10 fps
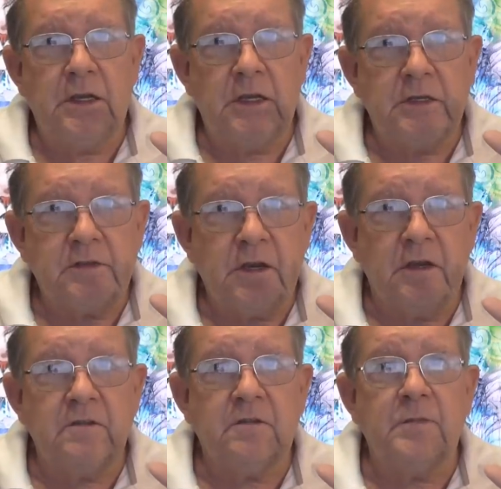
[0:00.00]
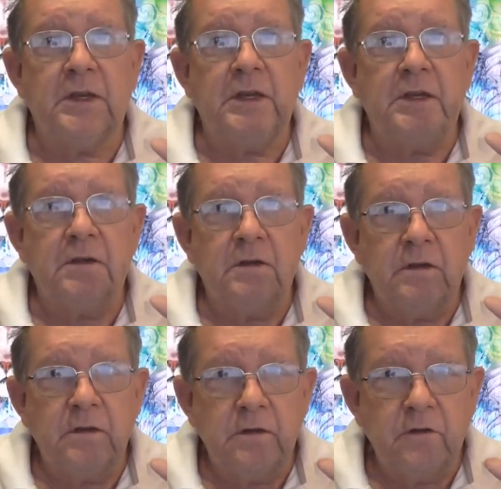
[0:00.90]
it's going to be
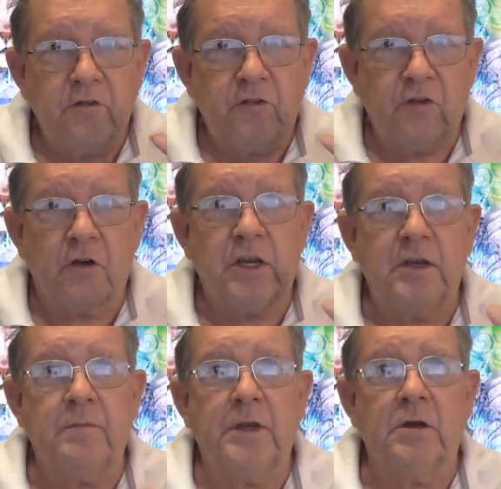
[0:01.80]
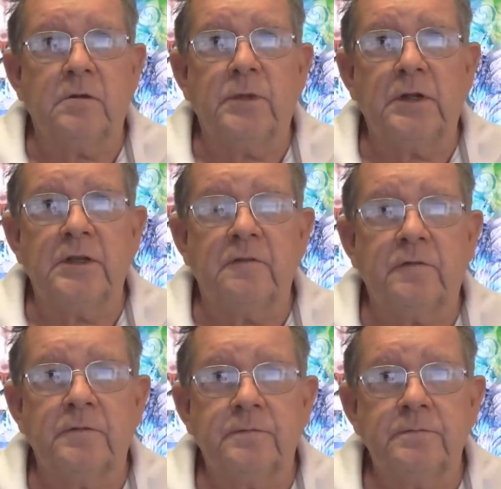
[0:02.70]
shocking beyond
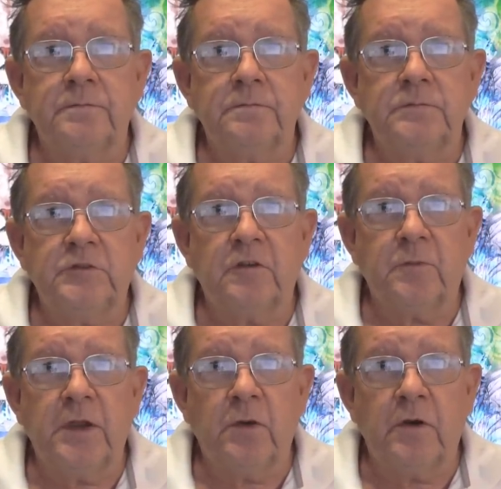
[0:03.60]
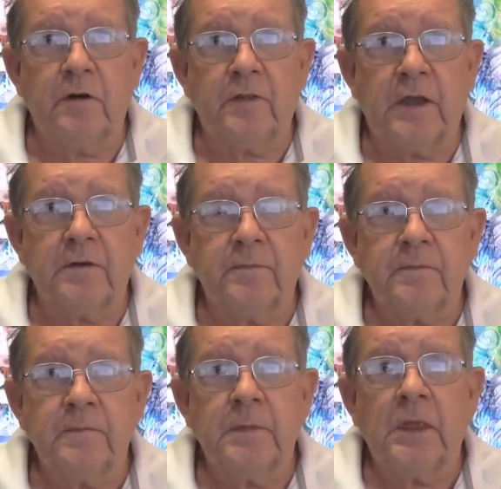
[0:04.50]
belief. Just be aware of that.
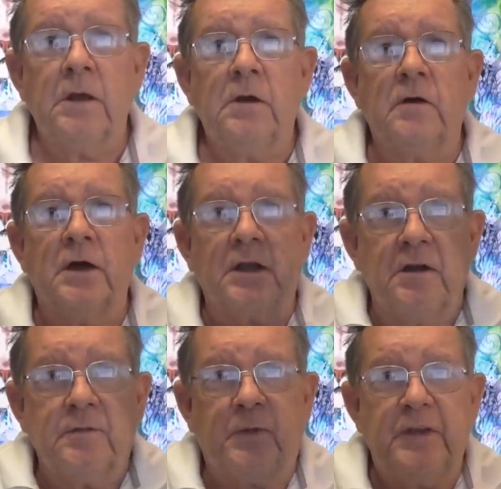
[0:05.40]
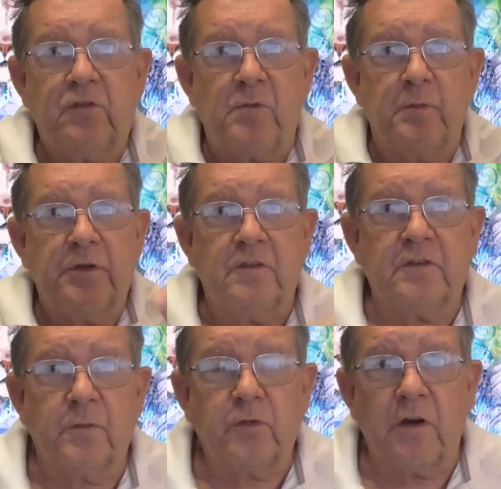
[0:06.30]
All right, guys, please remember to
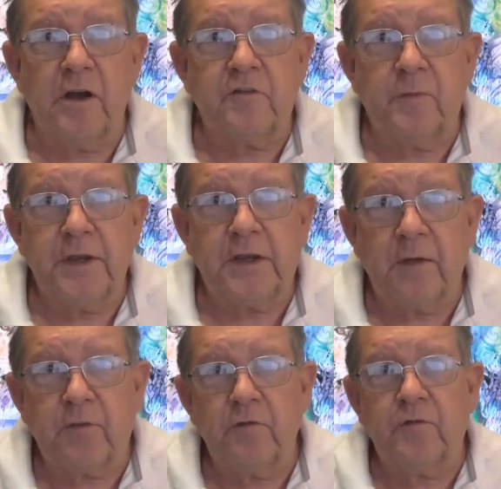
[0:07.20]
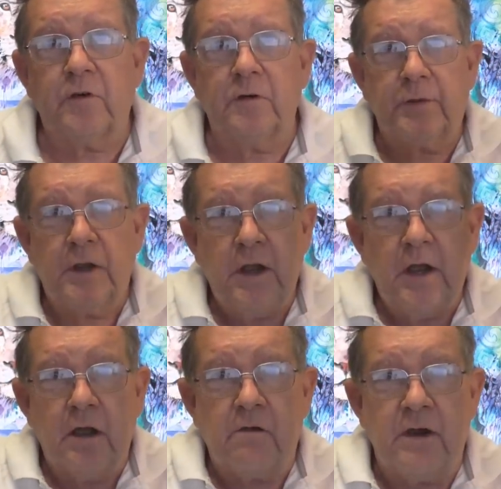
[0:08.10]
subscribe to be kept informed.
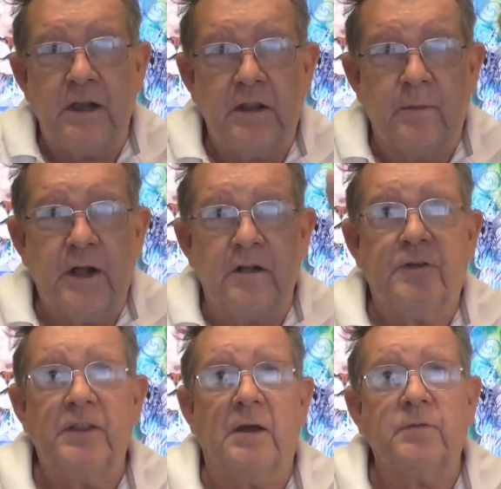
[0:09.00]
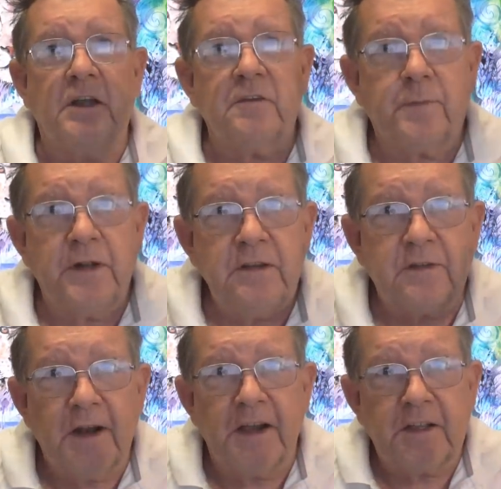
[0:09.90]
Ring the bell for the updates.
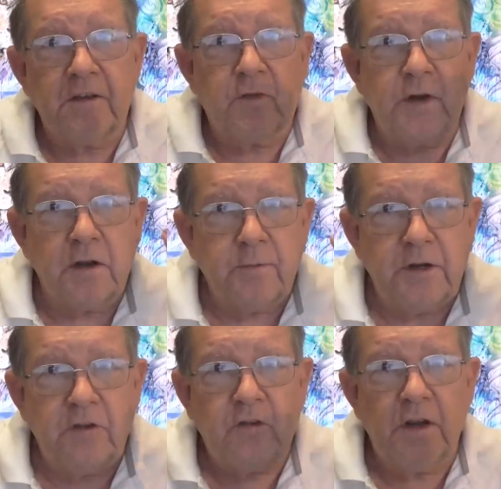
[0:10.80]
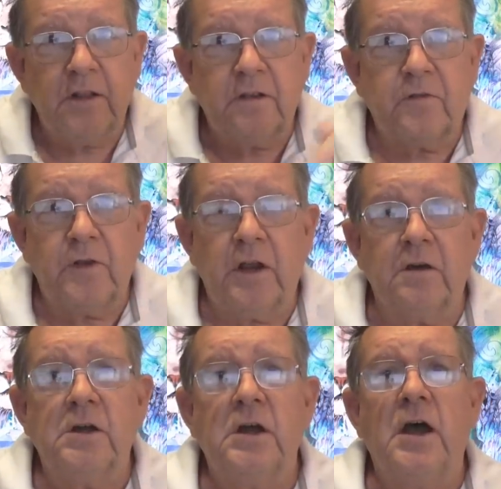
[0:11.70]
Please like this video. Please share this
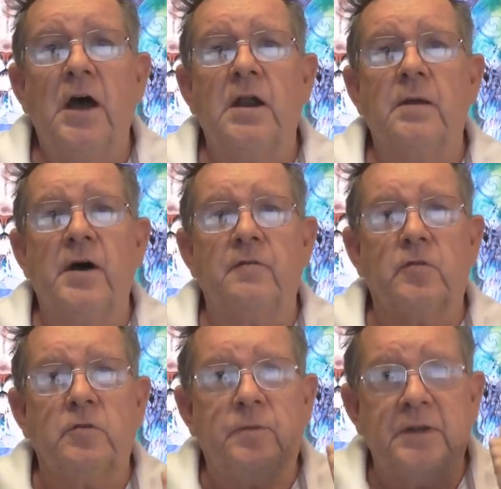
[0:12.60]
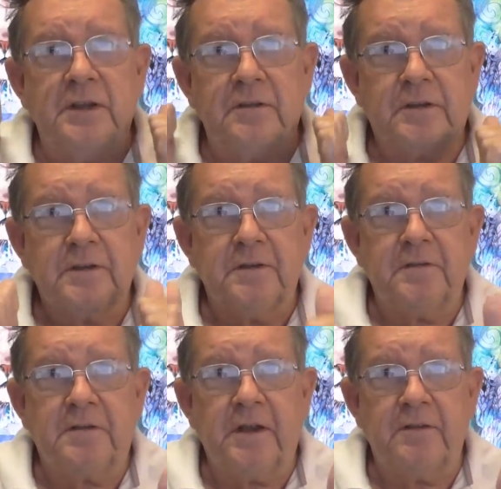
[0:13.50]
video. And above all, please
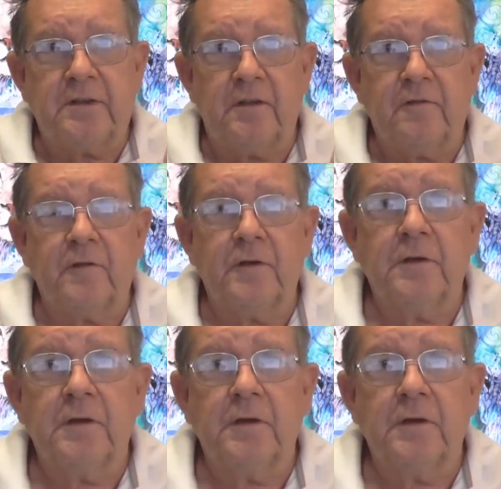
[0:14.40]
stay safe.